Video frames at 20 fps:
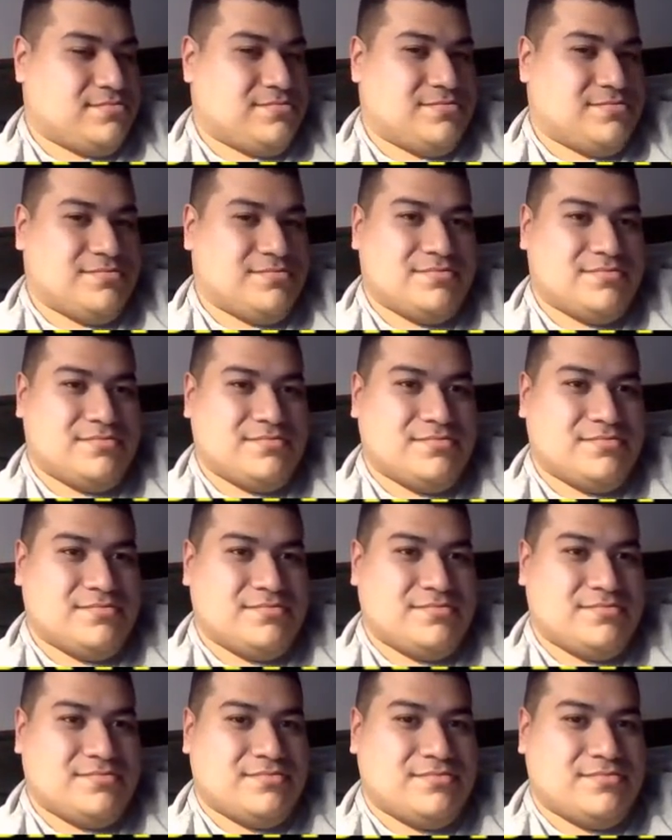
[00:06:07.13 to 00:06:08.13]

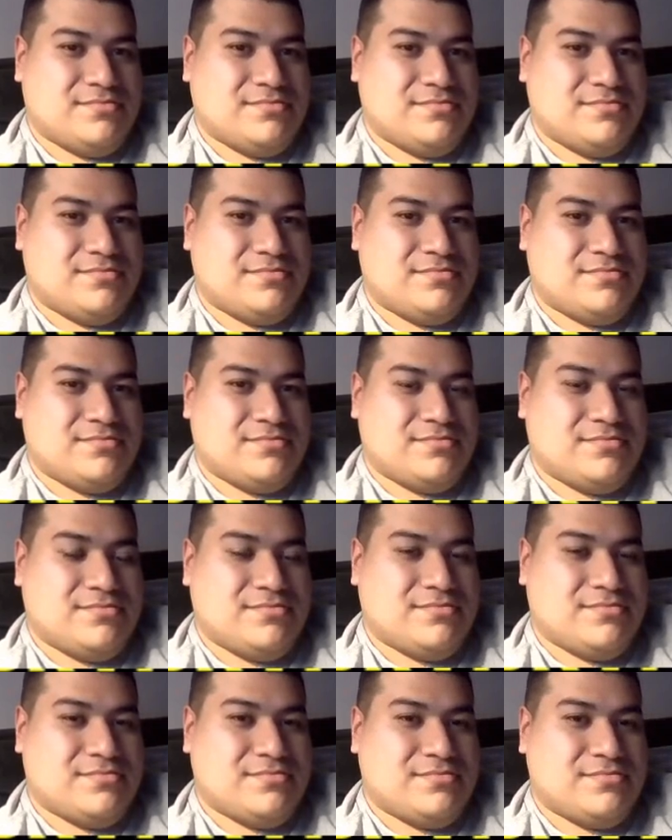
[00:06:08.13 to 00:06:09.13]

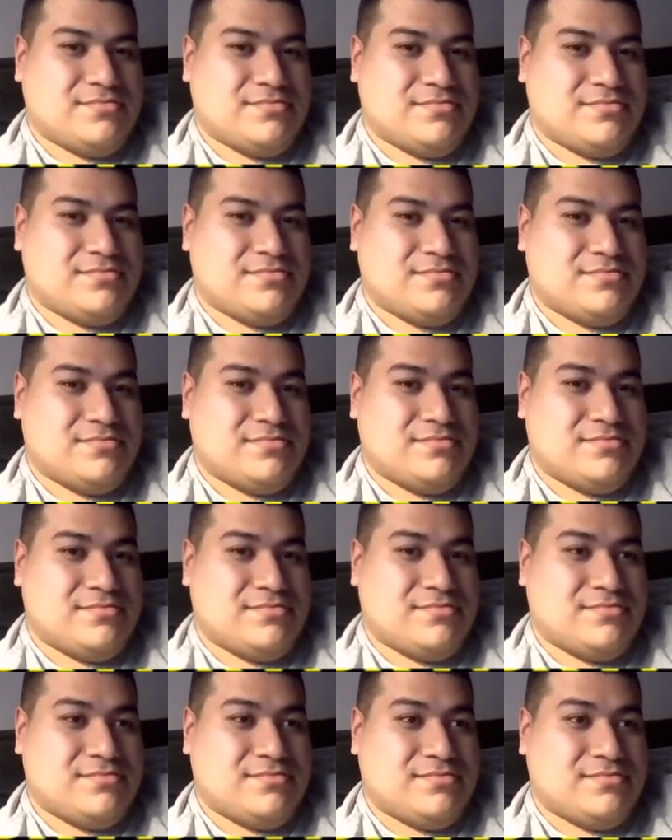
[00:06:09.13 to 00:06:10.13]

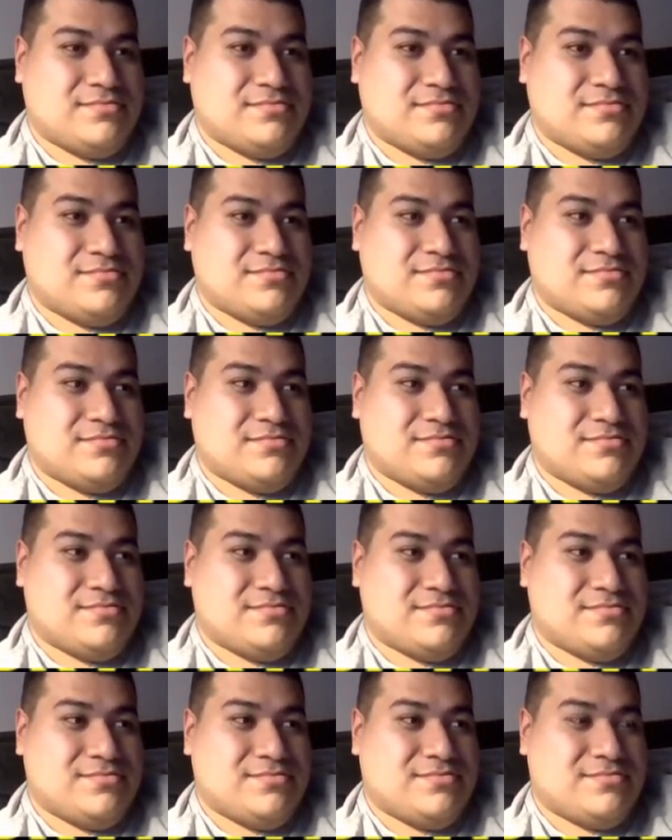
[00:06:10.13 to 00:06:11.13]

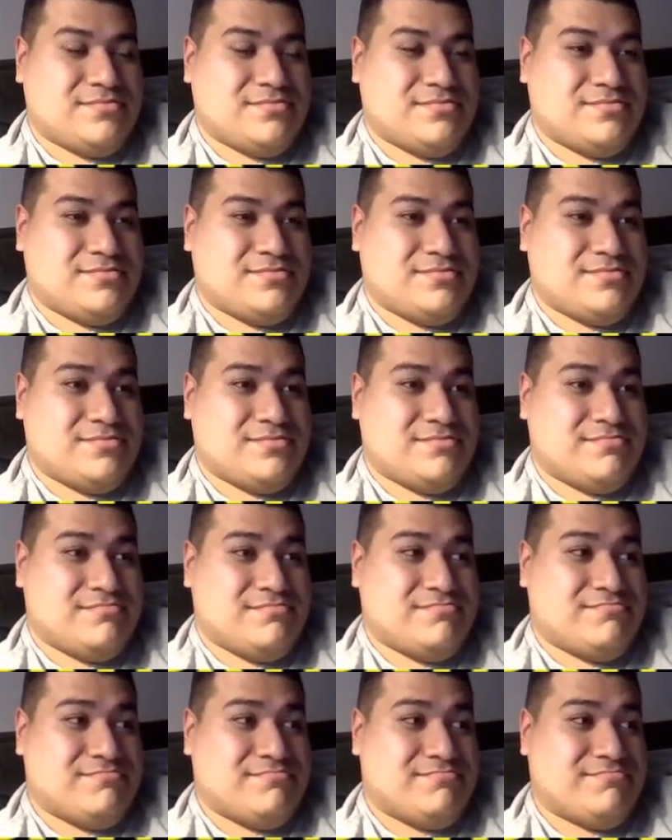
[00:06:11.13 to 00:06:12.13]

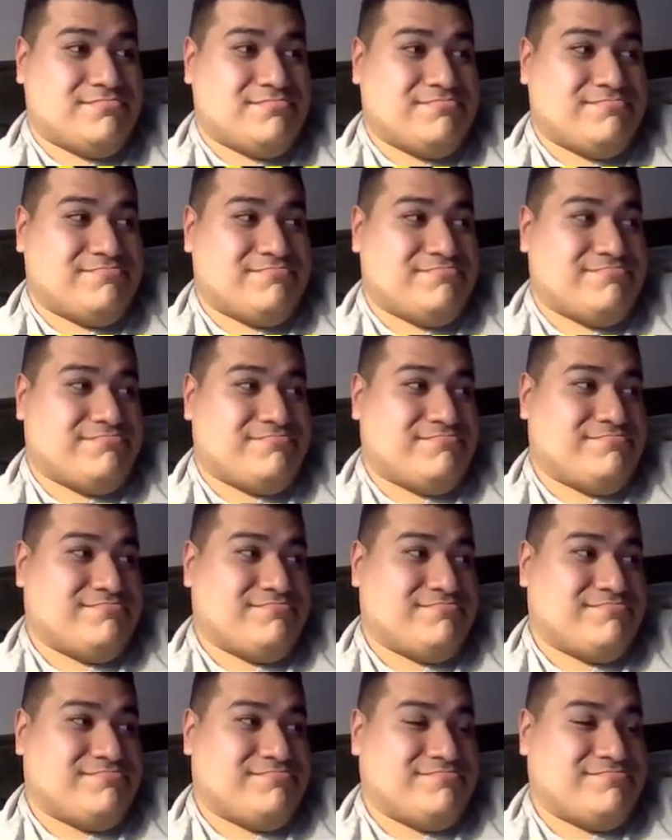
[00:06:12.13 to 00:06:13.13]

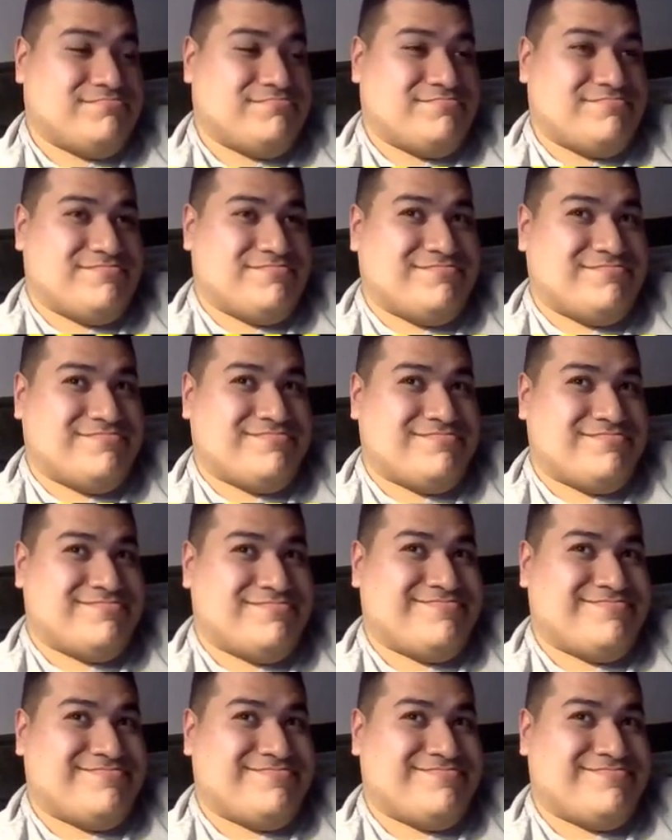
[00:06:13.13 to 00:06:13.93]
No words are spoken by the person on screen.